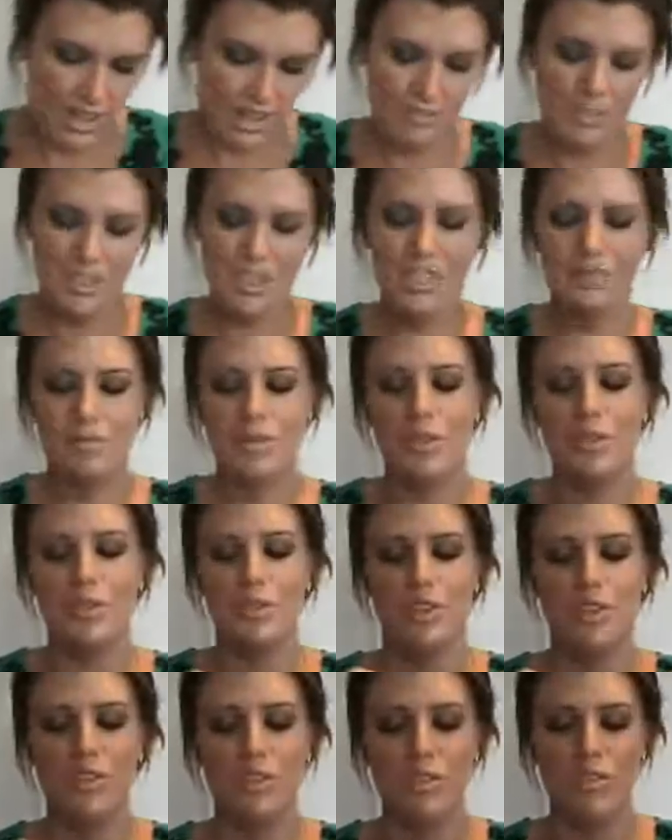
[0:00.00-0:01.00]
one, which I'm
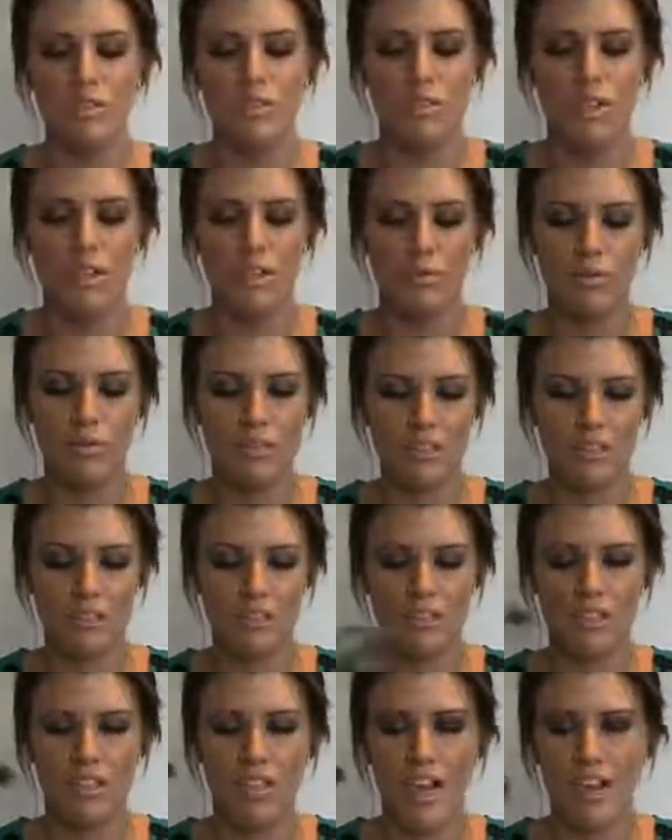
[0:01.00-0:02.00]
sure you all know what
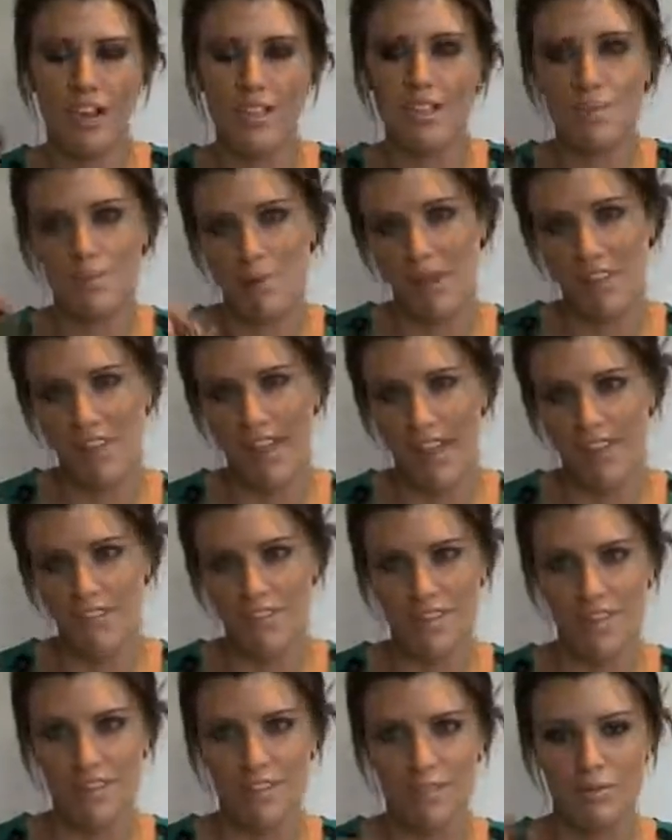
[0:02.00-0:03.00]
looks like, is Bare
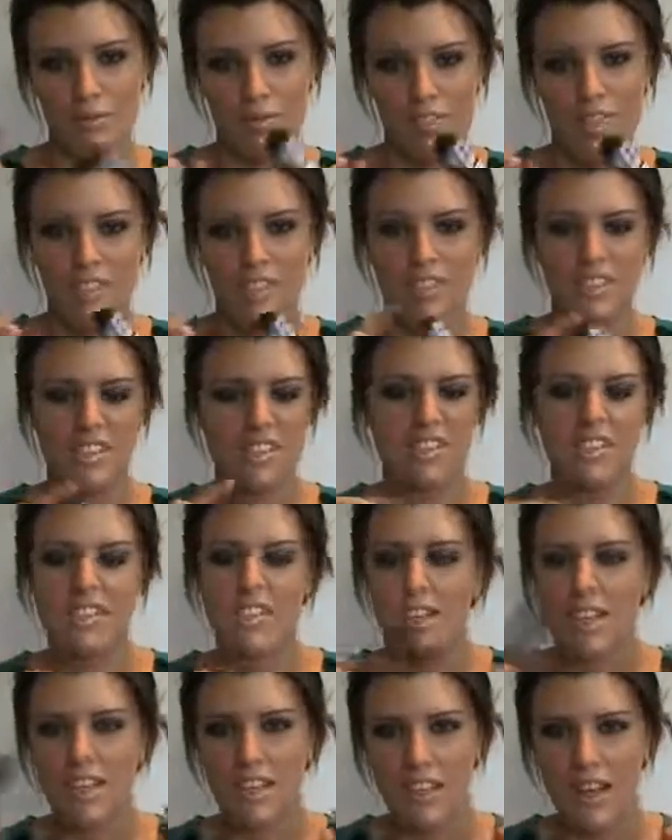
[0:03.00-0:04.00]
Canvas, which is just the
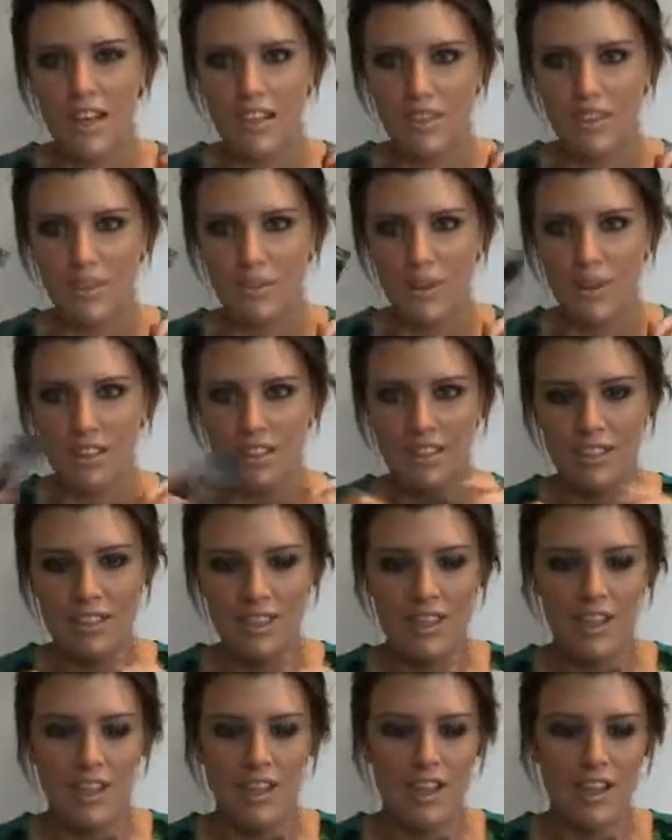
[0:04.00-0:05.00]
skin coloured one.
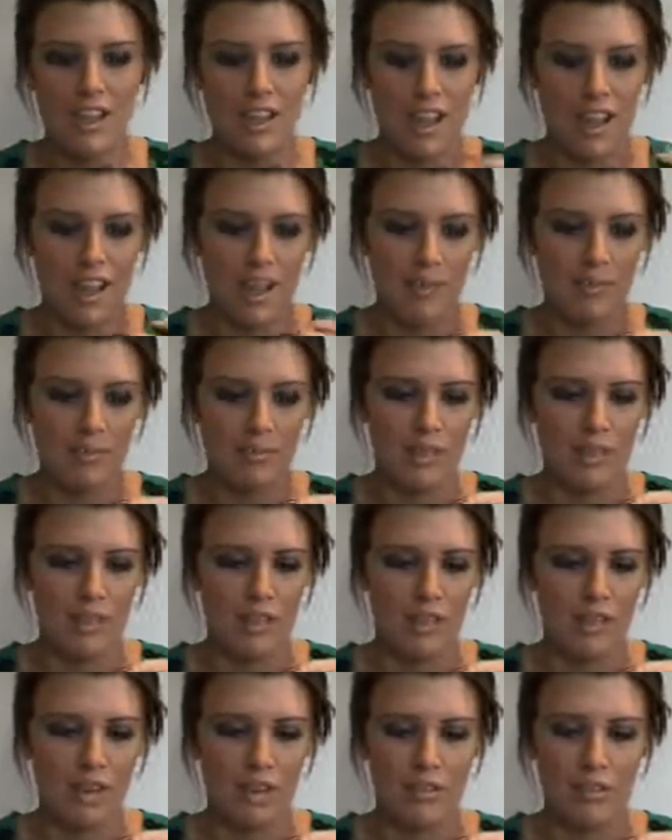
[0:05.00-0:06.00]
Um,
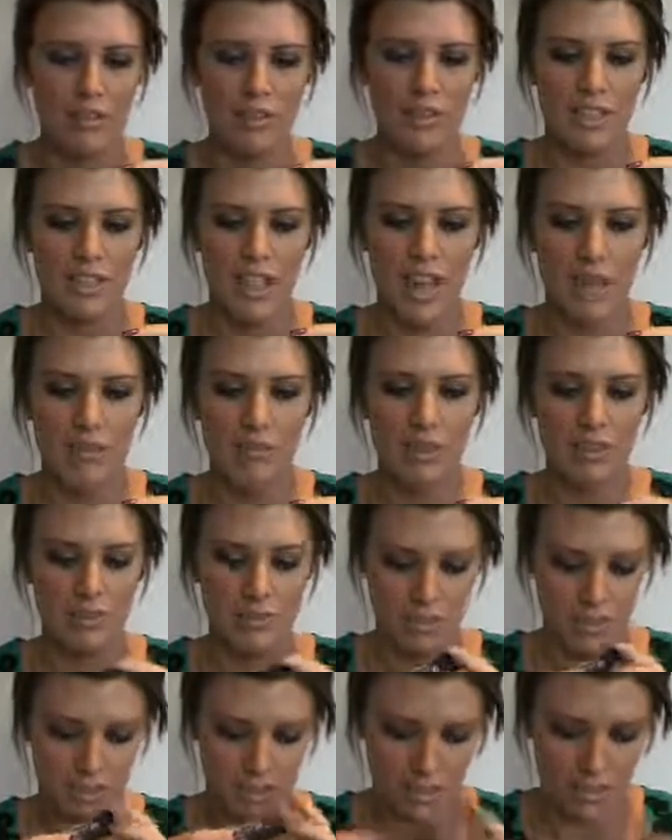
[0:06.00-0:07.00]
so I was really happy
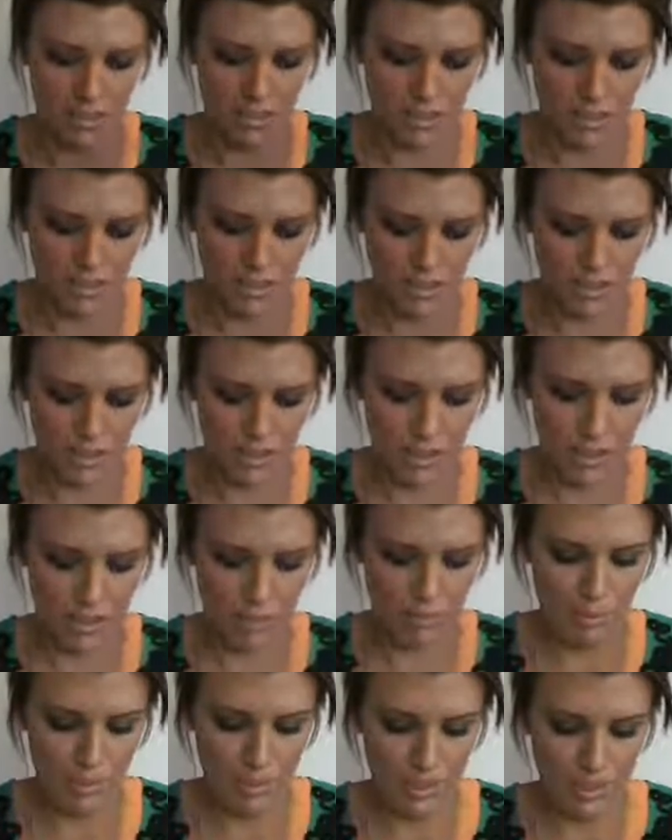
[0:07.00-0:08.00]
with those
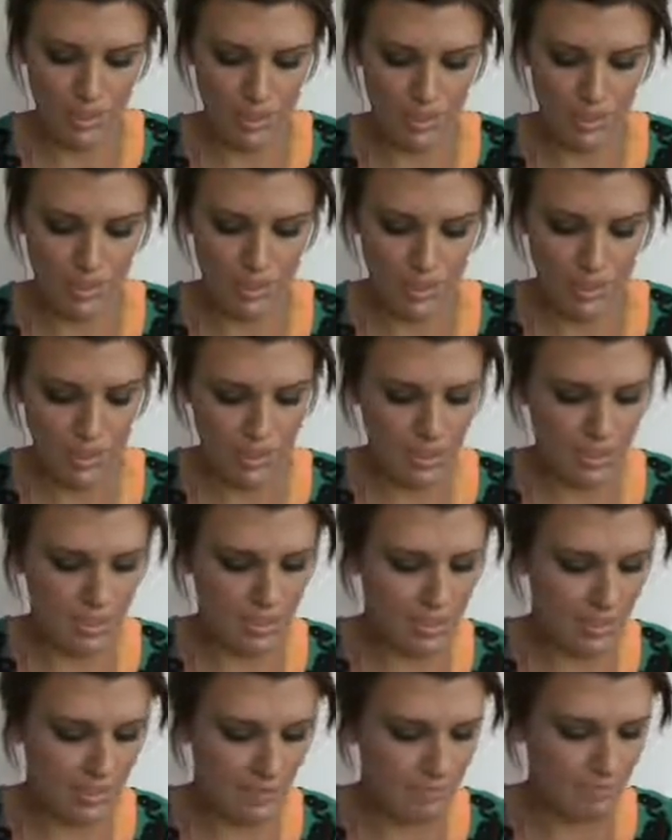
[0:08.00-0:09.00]
two
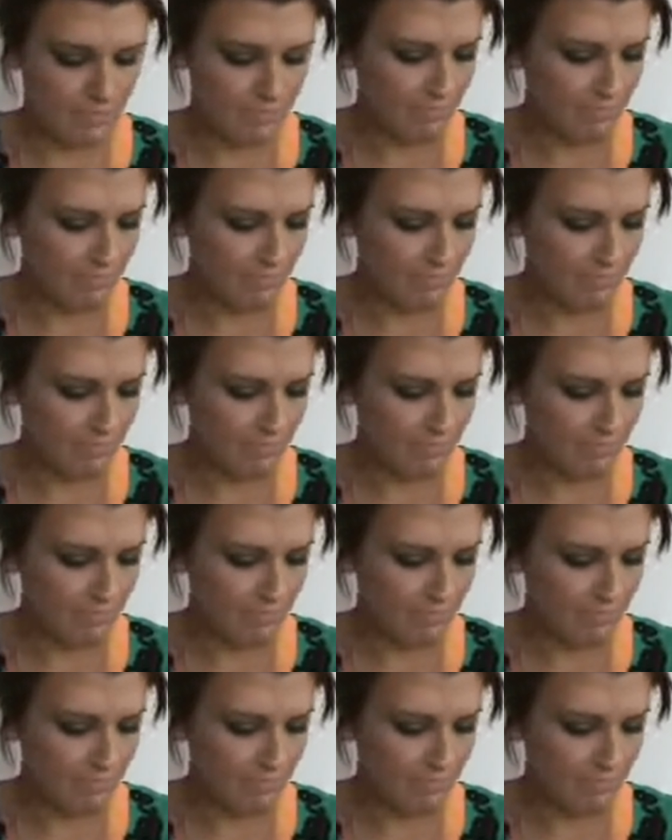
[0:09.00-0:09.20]
purchases.